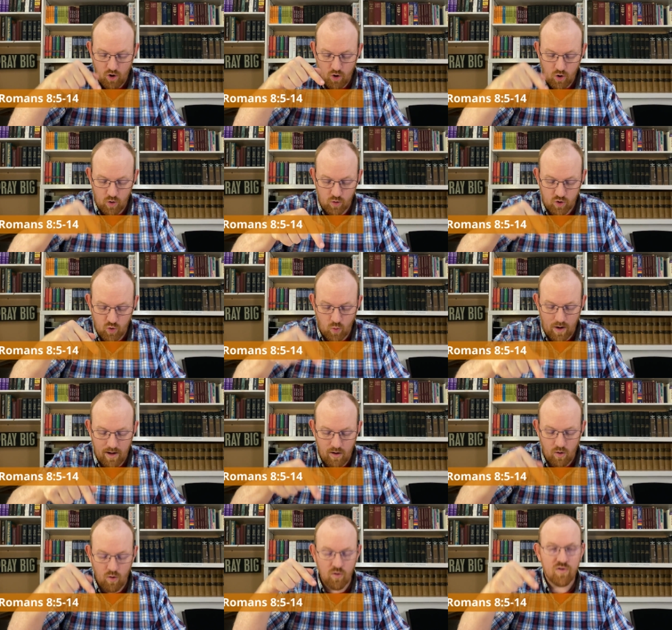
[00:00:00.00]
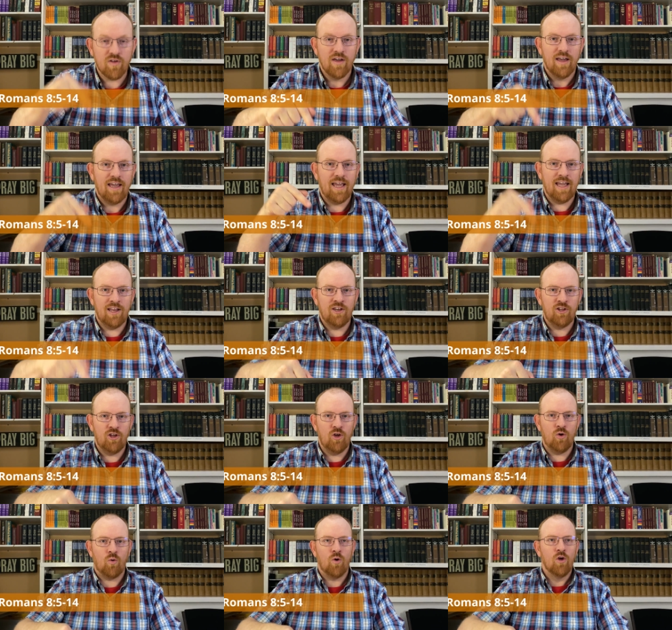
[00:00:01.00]
who dwells in
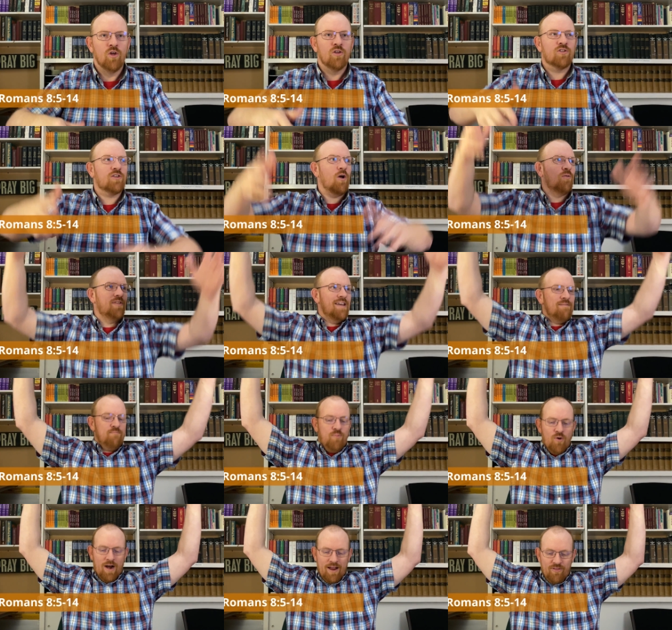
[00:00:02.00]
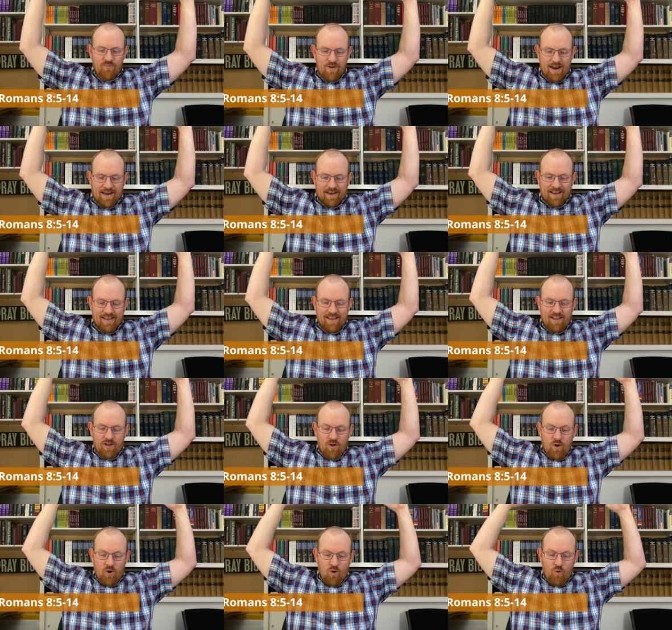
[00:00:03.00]
you. So then, brethren,
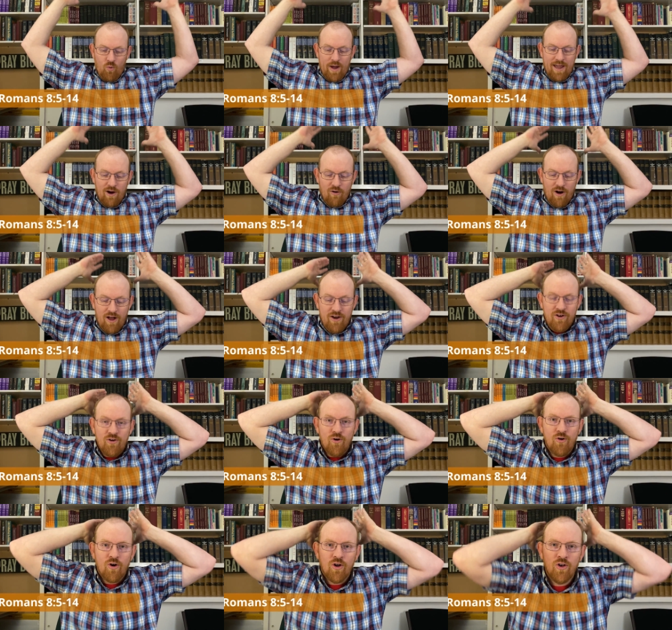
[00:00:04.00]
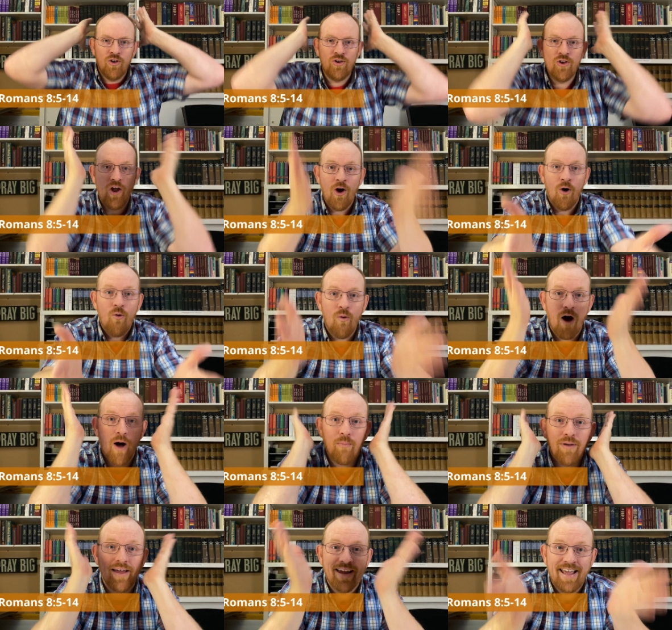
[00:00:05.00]
we are under no
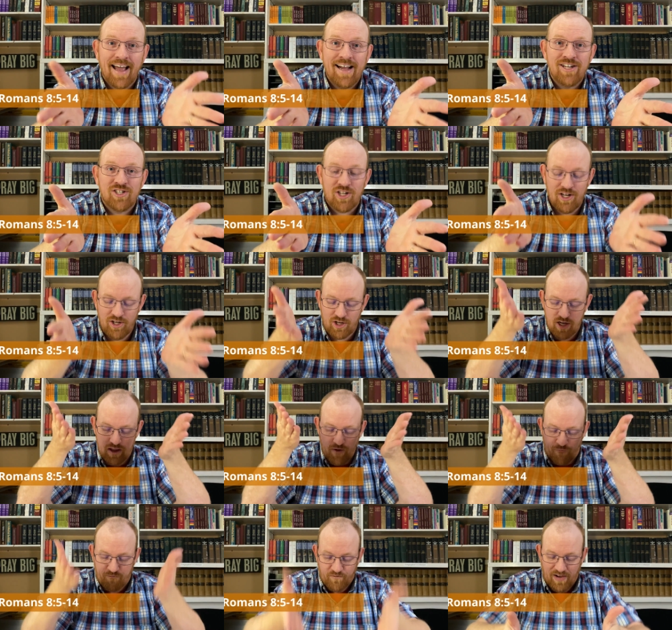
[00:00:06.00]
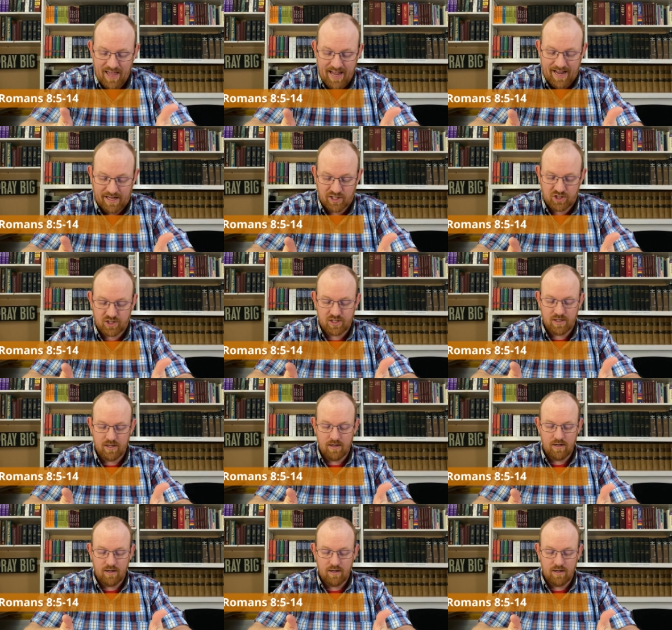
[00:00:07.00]
obligation to the flesh,